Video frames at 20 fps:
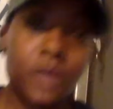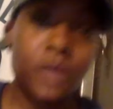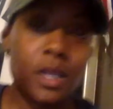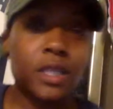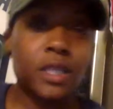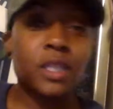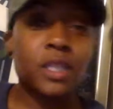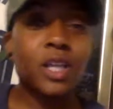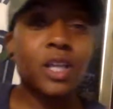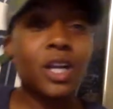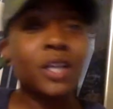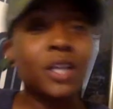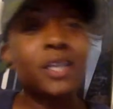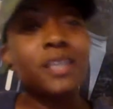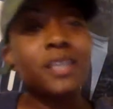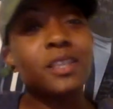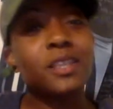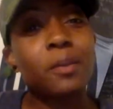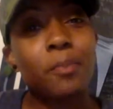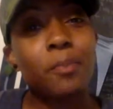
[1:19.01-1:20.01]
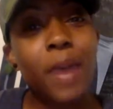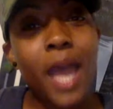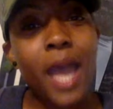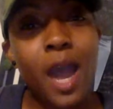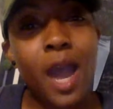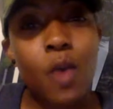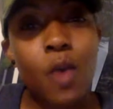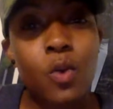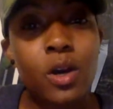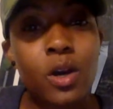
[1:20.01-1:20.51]
Learning the
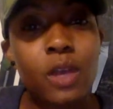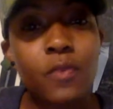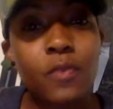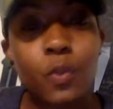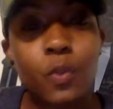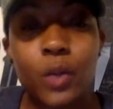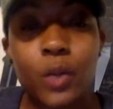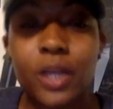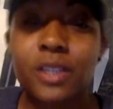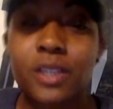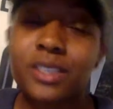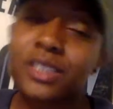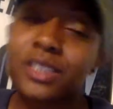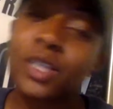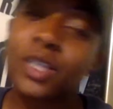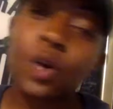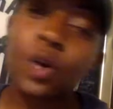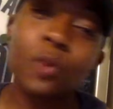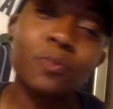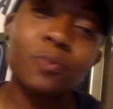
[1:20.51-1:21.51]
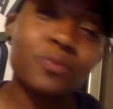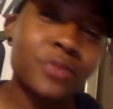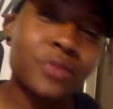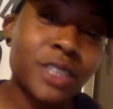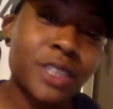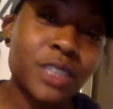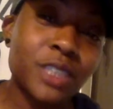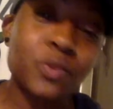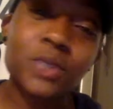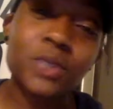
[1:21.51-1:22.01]
power of awareness. So,
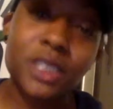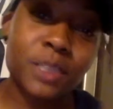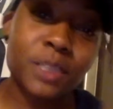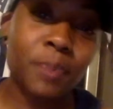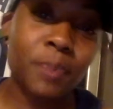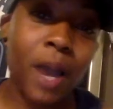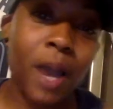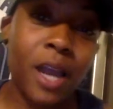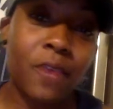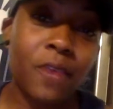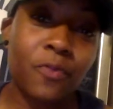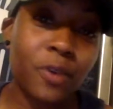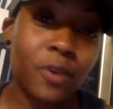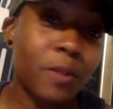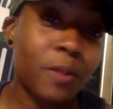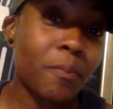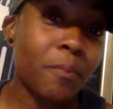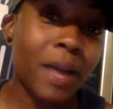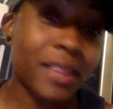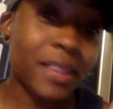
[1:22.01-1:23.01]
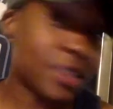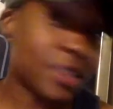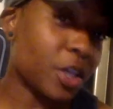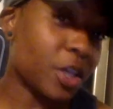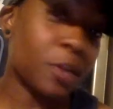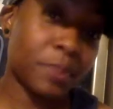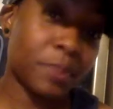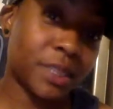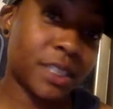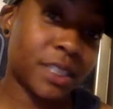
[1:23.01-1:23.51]
this was inspired from my
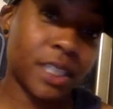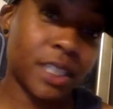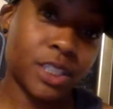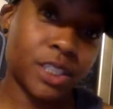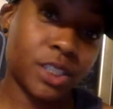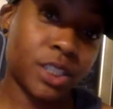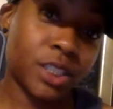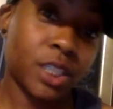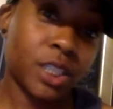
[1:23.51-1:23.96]
therapy session.